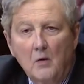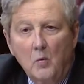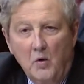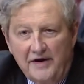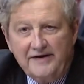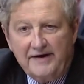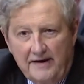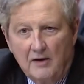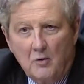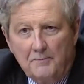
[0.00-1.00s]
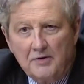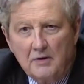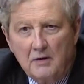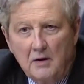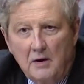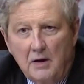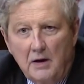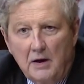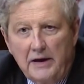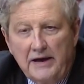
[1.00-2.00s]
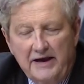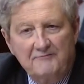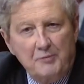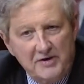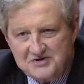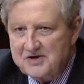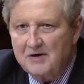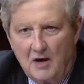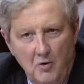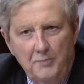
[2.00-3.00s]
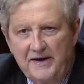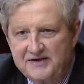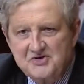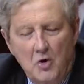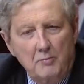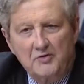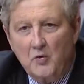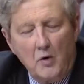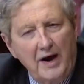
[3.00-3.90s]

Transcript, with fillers: Would it help if President Lopez Obrador,